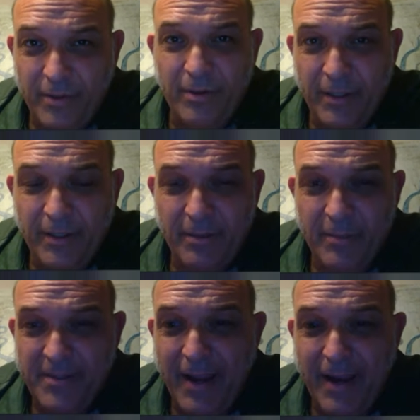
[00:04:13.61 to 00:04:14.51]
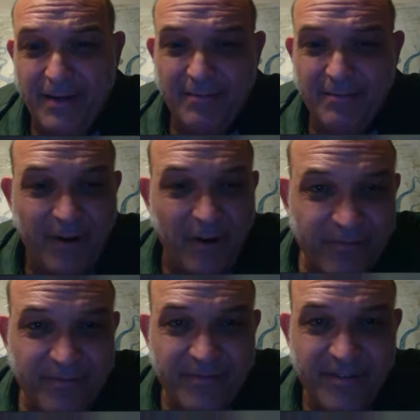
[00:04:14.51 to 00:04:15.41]
Your income is taxed in
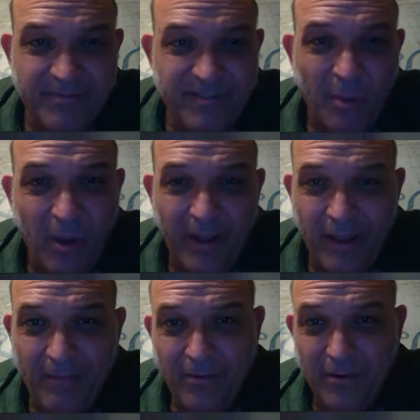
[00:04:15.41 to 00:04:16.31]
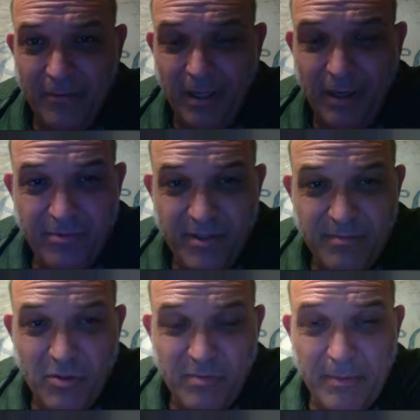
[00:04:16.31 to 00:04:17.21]
very small handful of countries.
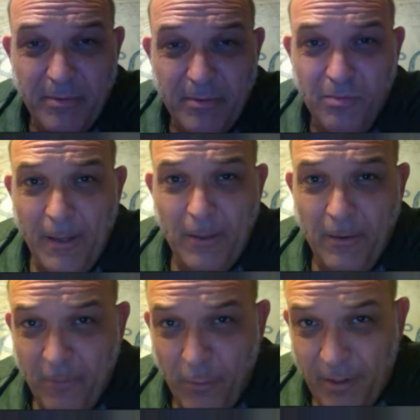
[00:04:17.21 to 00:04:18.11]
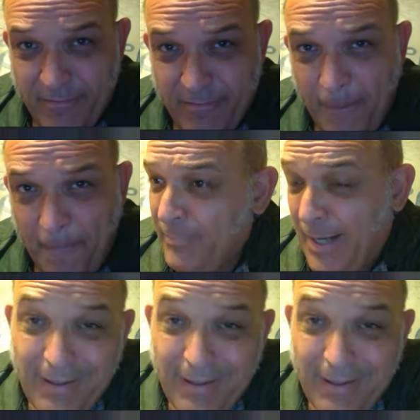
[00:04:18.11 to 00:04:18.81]
Most people don't even want to live in.